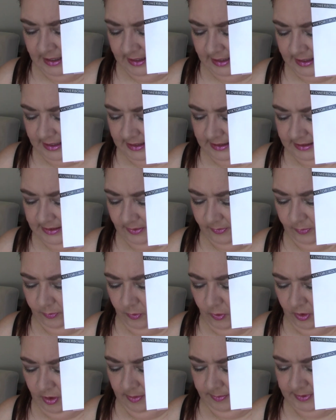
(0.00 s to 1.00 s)
is a
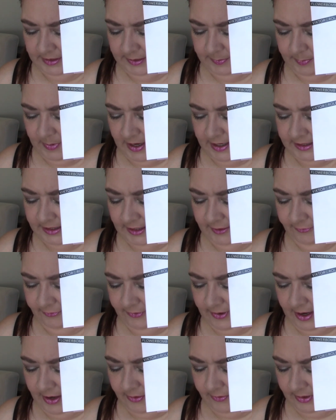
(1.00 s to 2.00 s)
warm and spicy
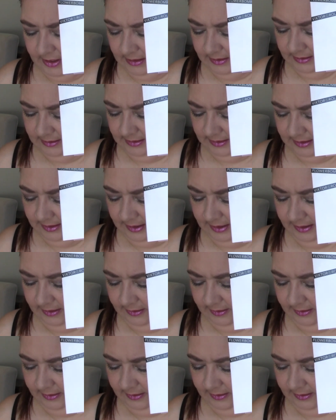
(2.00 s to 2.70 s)
fragrance.